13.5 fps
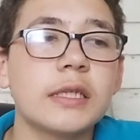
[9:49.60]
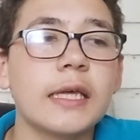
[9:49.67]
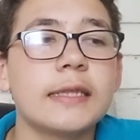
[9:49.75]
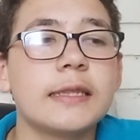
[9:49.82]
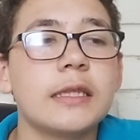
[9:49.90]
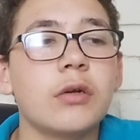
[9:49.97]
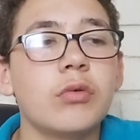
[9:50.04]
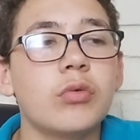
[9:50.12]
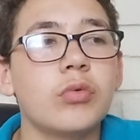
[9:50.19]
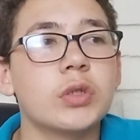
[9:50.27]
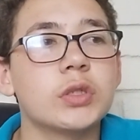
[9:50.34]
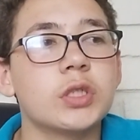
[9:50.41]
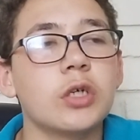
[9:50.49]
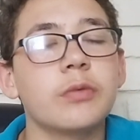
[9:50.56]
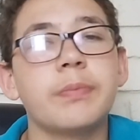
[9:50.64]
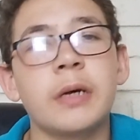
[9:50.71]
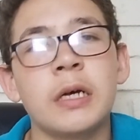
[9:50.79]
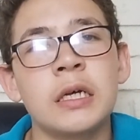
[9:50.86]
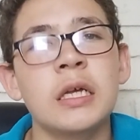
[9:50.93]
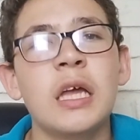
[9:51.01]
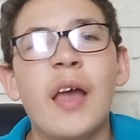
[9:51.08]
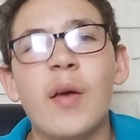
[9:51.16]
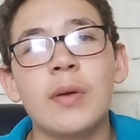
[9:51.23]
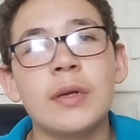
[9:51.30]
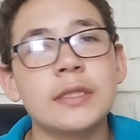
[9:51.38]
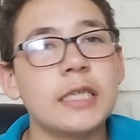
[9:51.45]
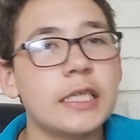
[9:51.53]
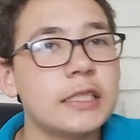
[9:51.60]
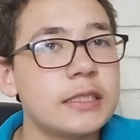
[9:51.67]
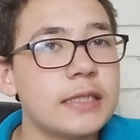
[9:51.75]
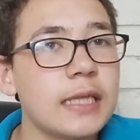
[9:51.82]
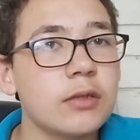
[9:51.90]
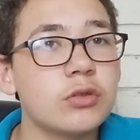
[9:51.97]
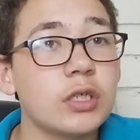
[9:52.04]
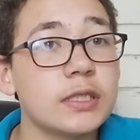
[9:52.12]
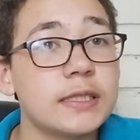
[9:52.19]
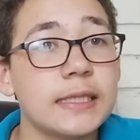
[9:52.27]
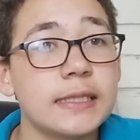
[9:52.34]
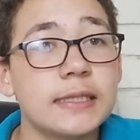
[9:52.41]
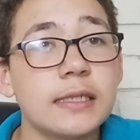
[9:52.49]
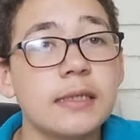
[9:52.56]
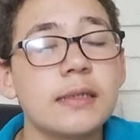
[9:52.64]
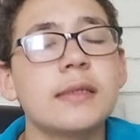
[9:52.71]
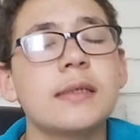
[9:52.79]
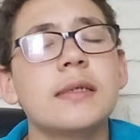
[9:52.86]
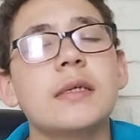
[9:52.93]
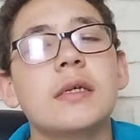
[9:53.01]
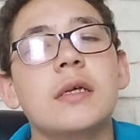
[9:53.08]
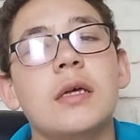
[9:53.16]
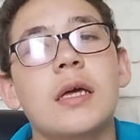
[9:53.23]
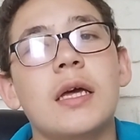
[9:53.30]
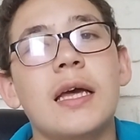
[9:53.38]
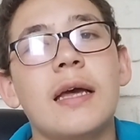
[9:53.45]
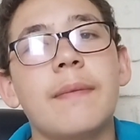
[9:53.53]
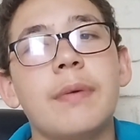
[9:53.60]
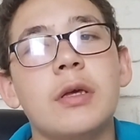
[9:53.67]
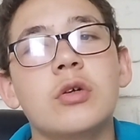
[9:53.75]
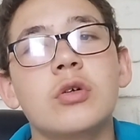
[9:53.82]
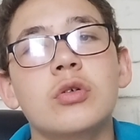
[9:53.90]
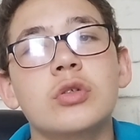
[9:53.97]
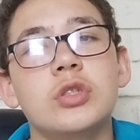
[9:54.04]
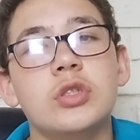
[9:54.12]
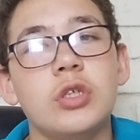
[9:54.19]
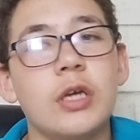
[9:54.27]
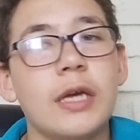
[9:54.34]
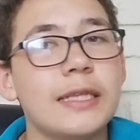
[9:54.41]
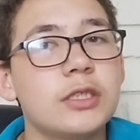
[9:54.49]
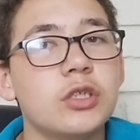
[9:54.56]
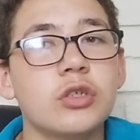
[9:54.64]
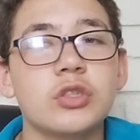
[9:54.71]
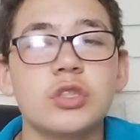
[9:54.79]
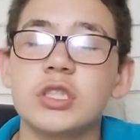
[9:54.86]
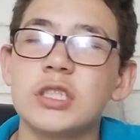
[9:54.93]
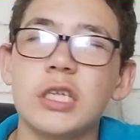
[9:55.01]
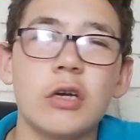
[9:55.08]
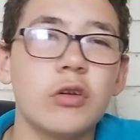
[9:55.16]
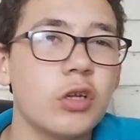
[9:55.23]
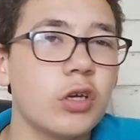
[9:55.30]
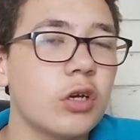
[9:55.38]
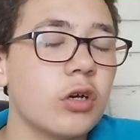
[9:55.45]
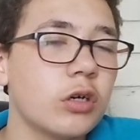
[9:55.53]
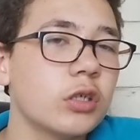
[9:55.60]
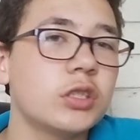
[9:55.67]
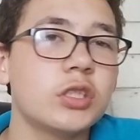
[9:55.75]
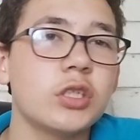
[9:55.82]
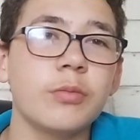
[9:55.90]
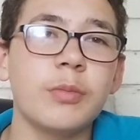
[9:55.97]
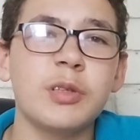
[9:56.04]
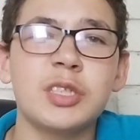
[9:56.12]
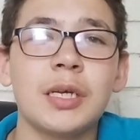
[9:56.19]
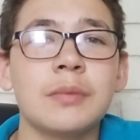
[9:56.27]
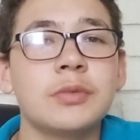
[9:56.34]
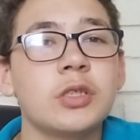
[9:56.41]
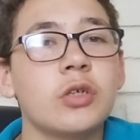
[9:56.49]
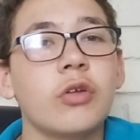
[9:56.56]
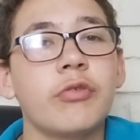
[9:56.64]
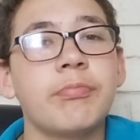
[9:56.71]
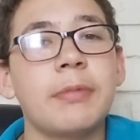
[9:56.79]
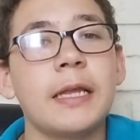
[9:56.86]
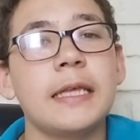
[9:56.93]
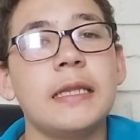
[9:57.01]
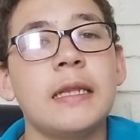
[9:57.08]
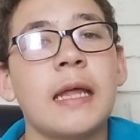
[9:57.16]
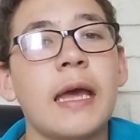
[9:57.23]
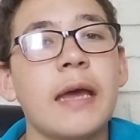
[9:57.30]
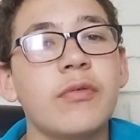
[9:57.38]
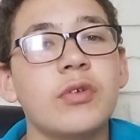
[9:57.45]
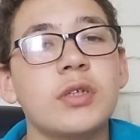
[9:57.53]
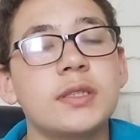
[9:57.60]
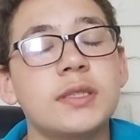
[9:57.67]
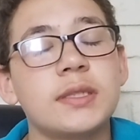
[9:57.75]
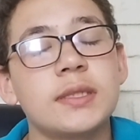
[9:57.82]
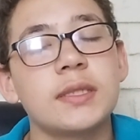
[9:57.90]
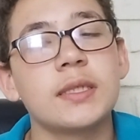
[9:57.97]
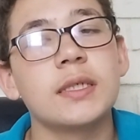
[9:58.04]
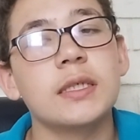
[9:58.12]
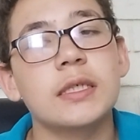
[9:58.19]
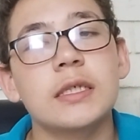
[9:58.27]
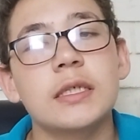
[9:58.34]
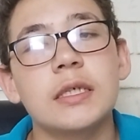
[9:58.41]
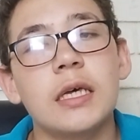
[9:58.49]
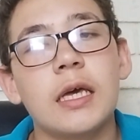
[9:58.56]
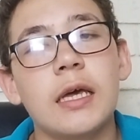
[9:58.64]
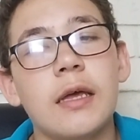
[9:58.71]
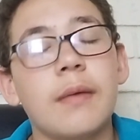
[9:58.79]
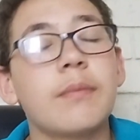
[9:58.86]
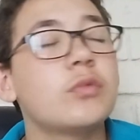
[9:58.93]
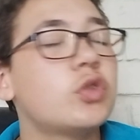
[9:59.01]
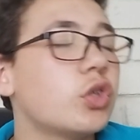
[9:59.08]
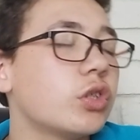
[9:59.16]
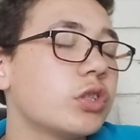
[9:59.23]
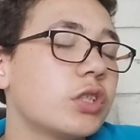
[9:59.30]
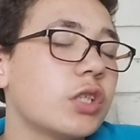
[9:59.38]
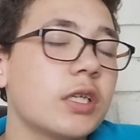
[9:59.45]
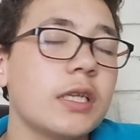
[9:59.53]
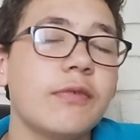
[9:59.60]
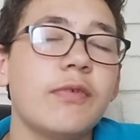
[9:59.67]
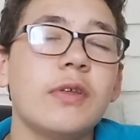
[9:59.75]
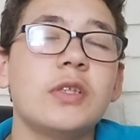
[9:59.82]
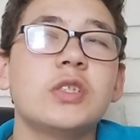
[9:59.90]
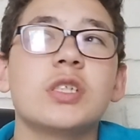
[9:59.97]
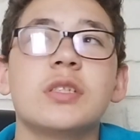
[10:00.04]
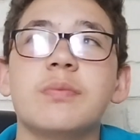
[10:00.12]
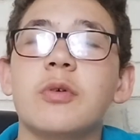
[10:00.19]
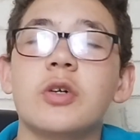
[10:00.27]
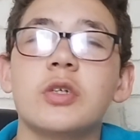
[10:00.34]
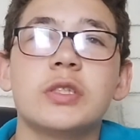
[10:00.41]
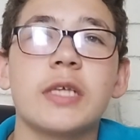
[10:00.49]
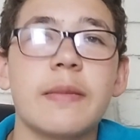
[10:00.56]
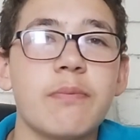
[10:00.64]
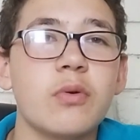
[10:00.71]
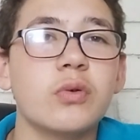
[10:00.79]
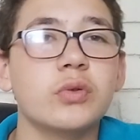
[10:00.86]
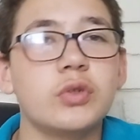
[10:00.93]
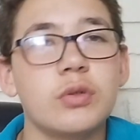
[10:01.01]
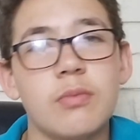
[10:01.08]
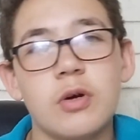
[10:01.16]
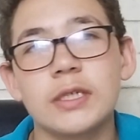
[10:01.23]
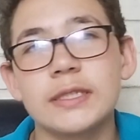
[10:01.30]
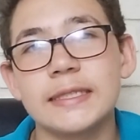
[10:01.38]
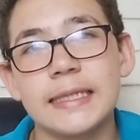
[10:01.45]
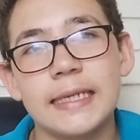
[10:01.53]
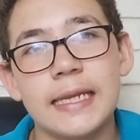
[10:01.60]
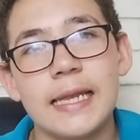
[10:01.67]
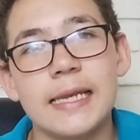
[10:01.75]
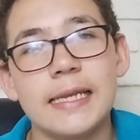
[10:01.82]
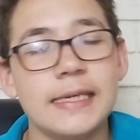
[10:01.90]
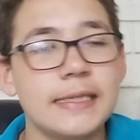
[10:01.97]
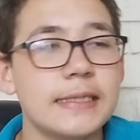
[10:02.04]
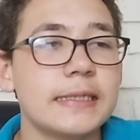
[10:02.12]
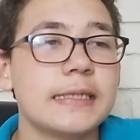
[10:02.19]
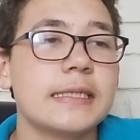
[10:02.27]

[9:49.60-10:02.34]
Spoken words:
get the result, but I wouldn't say it's down to Arteta, because yeah, chances, Odegaard, so many times he could have played in Havertz, Trossard if he just passed that ball to Martinelli.